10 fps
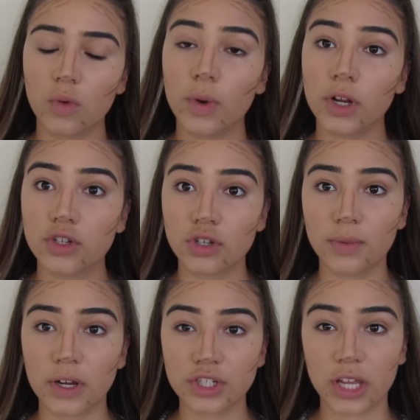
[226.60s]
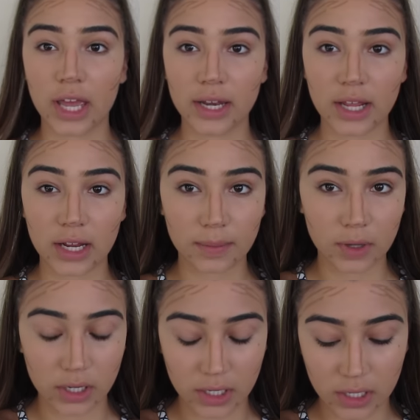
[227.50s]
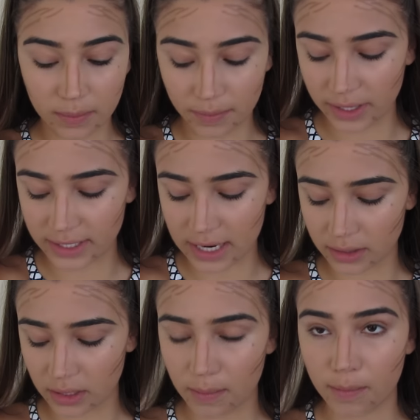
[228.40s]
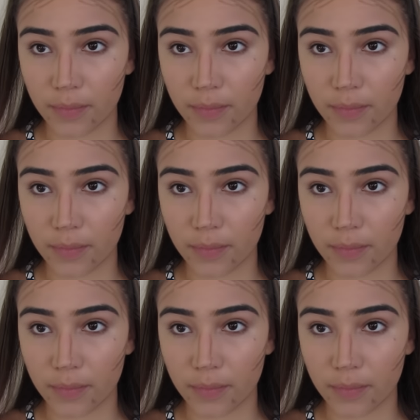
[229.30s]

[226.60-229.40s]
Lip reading: I'm going to chew brush again, and I'm going to blend out the